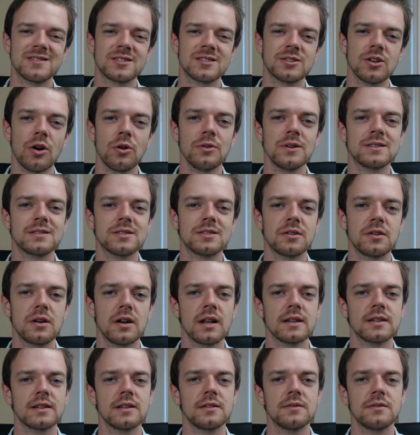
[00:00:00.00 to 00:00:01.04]
so it's a
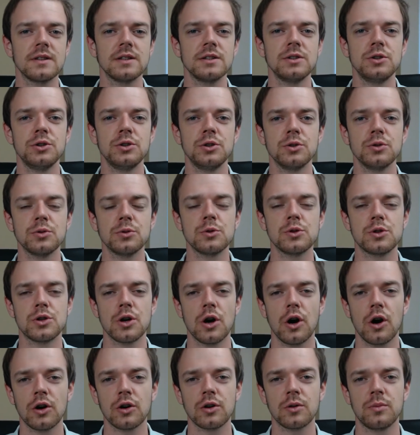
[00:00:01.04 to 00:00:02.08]
relatively new
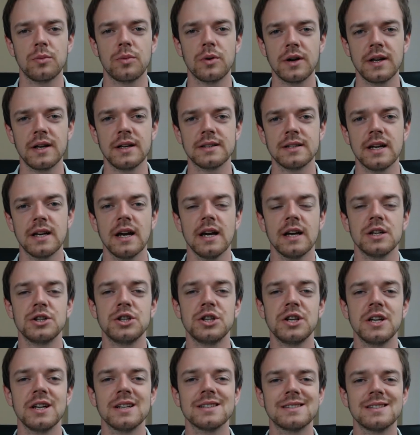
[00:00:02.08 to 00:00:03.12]
dog breed.
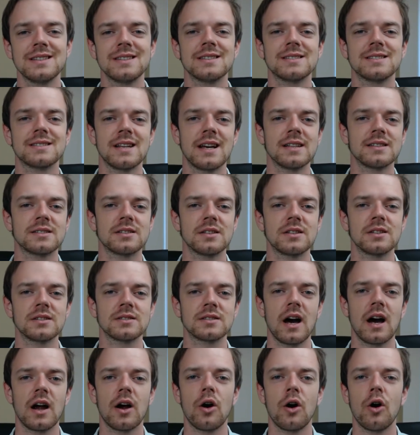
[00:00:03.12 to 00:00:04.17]
GSD
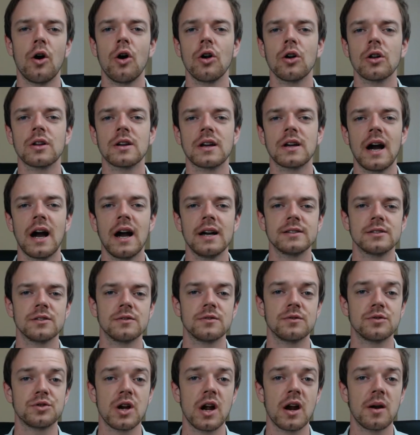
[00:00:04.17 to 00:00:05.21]
ancestors are all kind
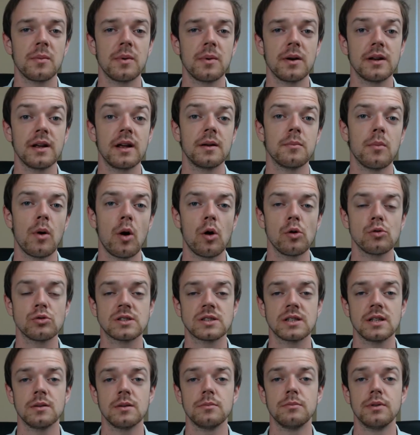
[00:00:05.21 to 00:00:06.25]
of German and
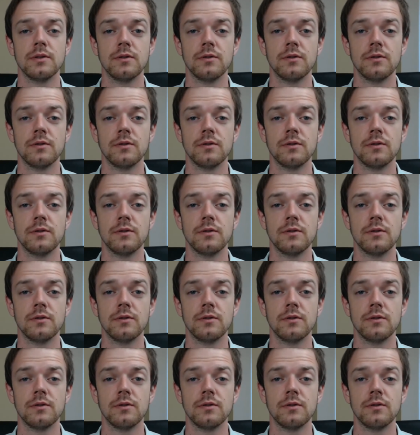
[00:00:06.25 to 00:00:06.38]
mostly